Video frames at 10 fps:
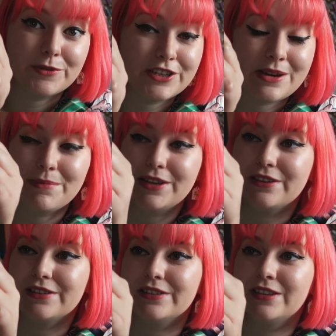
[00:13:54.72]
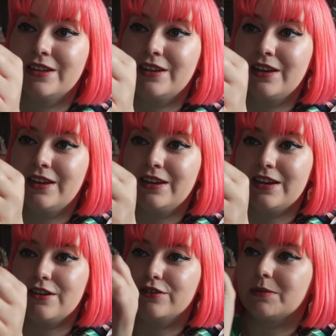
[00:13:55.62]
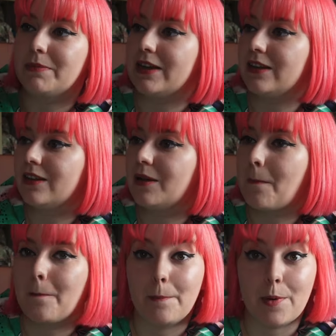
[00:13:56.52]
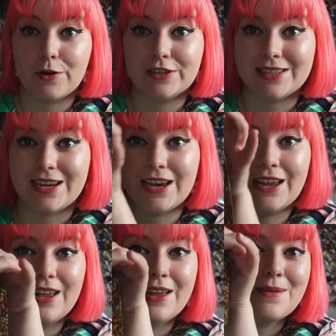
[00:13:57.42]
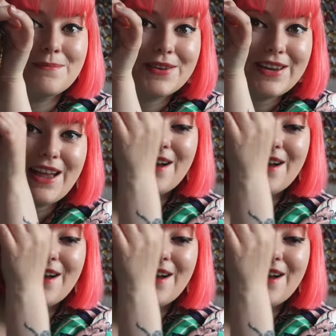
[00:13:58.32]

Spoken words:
machine because it looks a bit boxy. But yeah,